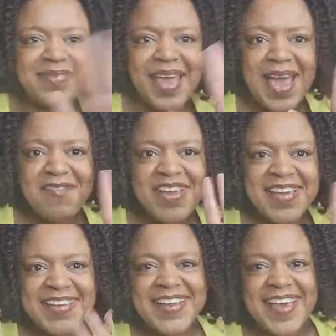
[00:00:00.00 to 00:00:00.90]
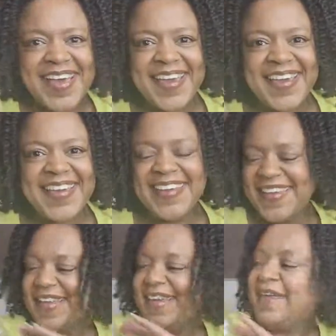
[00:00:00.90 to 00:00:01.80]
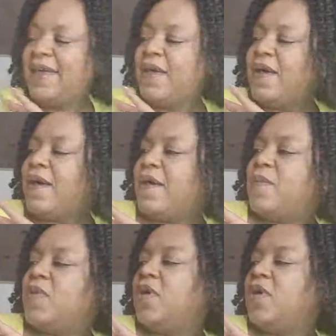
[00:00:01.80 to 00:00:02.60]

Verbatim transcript: Hi, Rain. Hi. Um,